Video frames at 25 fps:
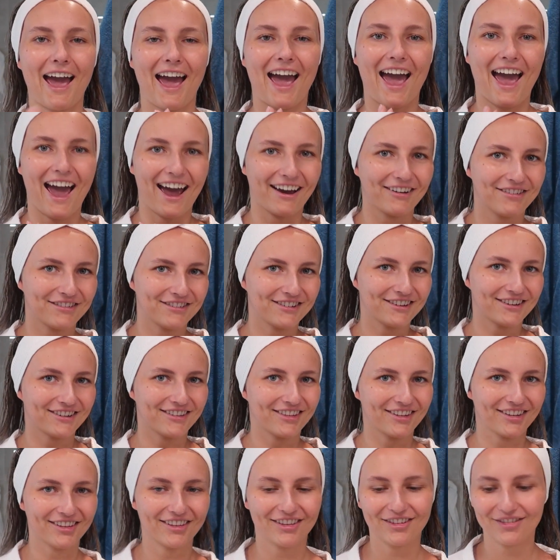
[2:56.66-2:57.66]
after
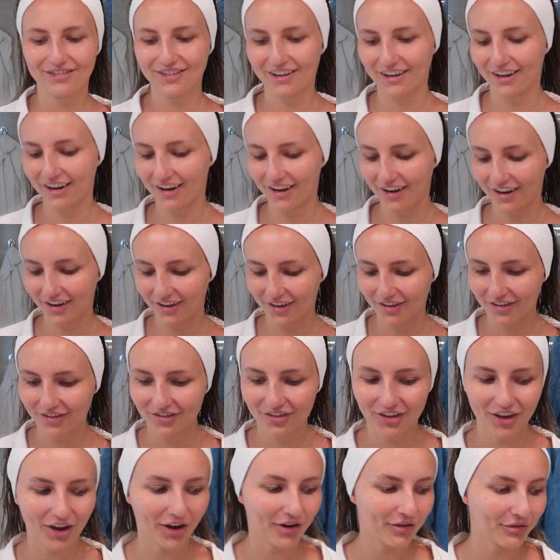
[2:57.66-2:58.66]
this video,
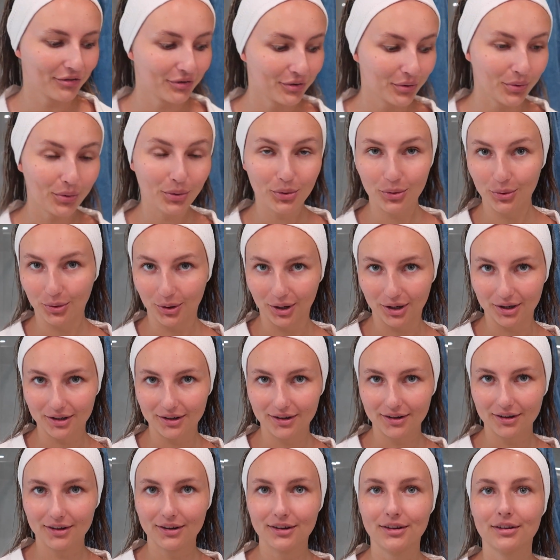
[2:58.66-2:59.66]
of course.
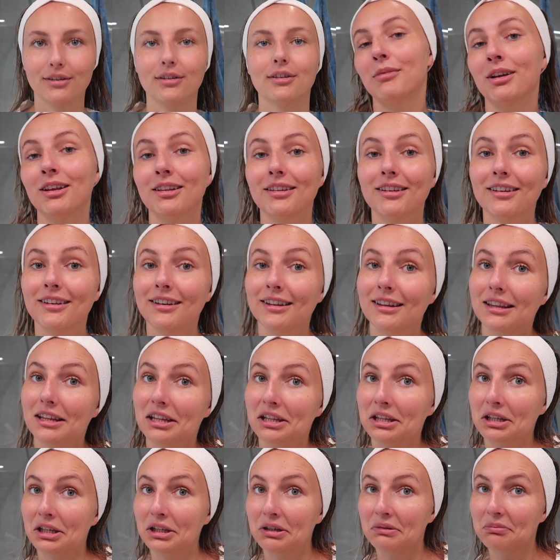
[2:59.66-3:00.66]
My skin is
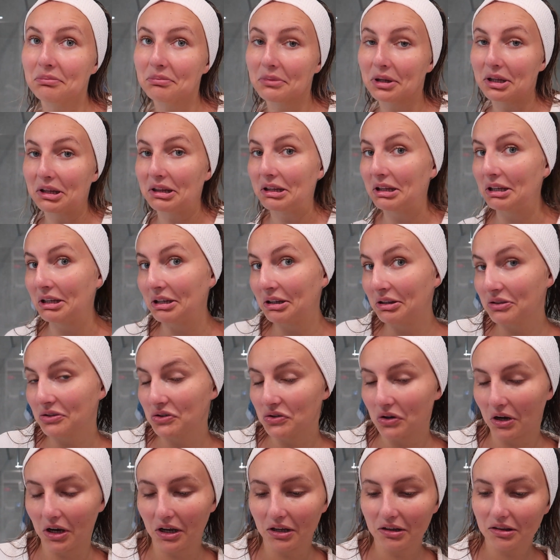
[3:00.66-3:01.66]
clean, my skin is
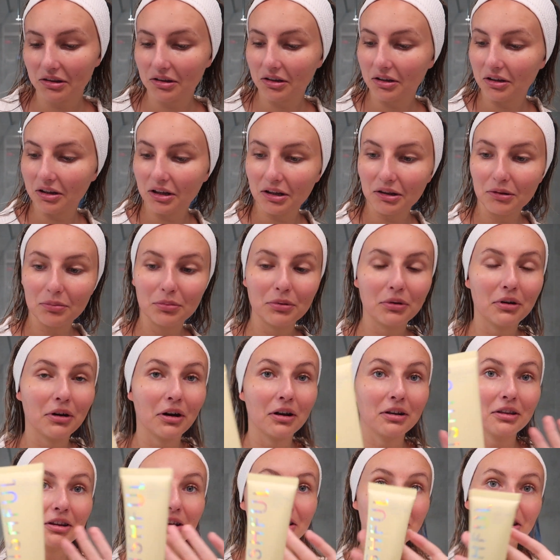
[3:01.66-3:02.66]
dry, so let's put
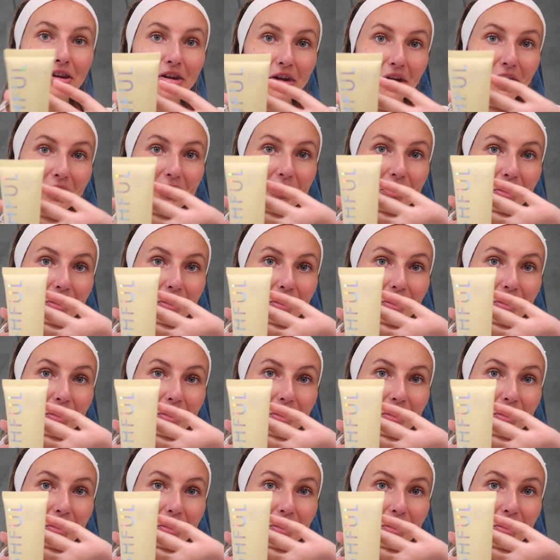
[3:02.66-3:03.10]
on this Yo